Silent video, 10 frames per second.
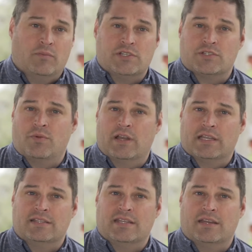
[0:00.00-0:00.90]
we just want to
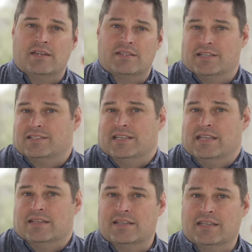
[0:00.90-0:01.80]
continue to
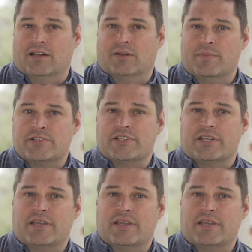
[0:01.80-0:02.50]
succeed in our mission.